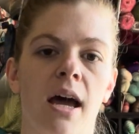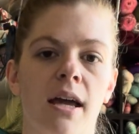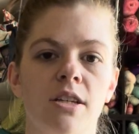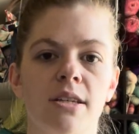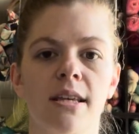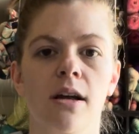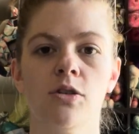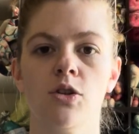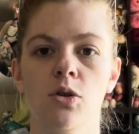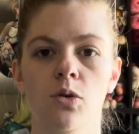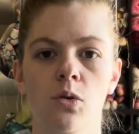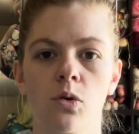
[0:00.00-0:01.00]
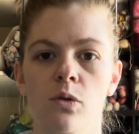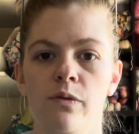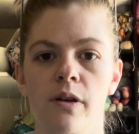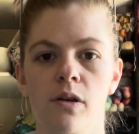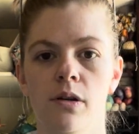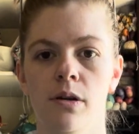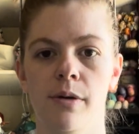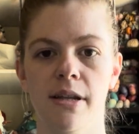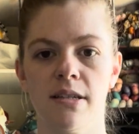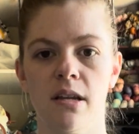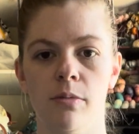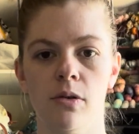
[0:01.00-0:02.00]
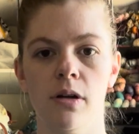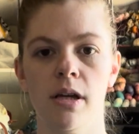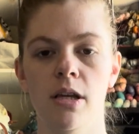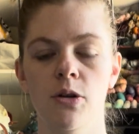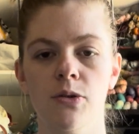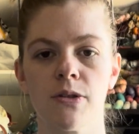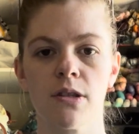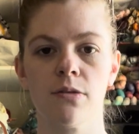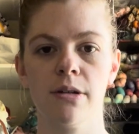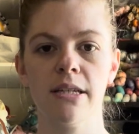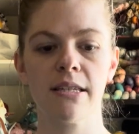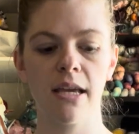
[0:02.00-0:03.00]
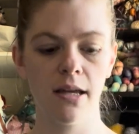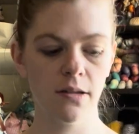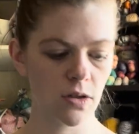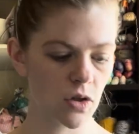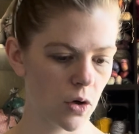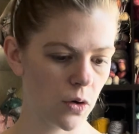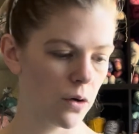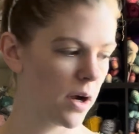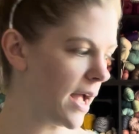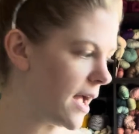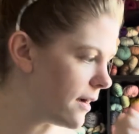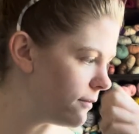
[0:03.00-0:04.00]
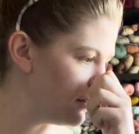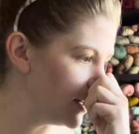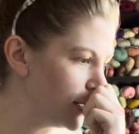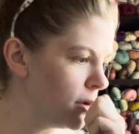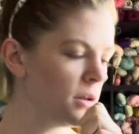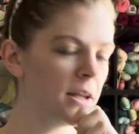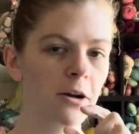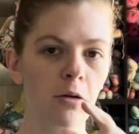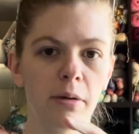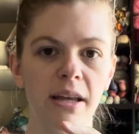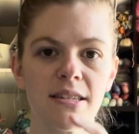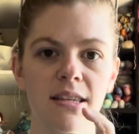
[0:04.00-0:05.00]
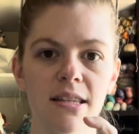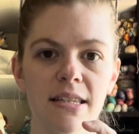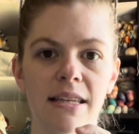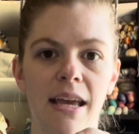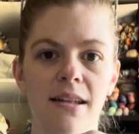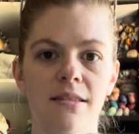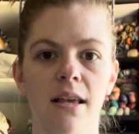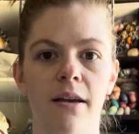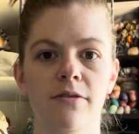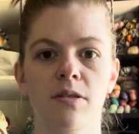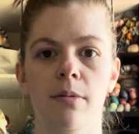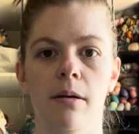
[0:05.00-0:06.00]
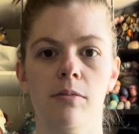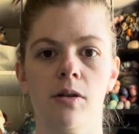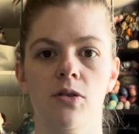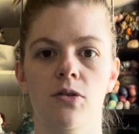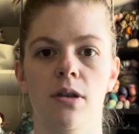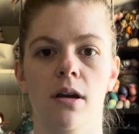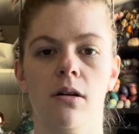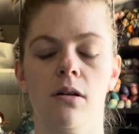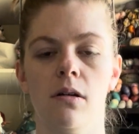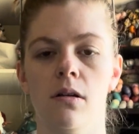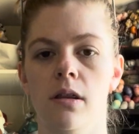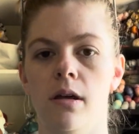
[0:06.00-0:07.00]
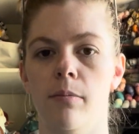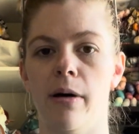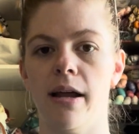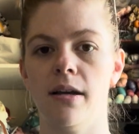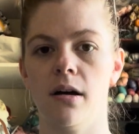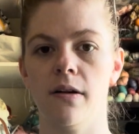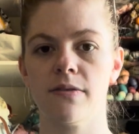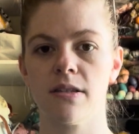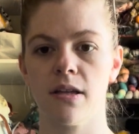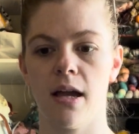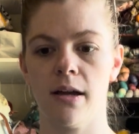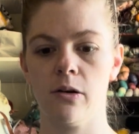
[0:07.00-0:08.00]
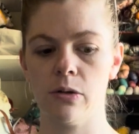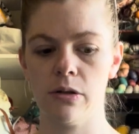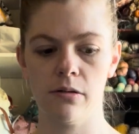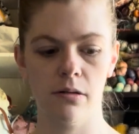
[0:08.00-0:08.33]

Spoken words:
just held 2 fingering weights double. It used 3 skeins total. I have little bits of the skeins left to be able to do the bind offs, I-cord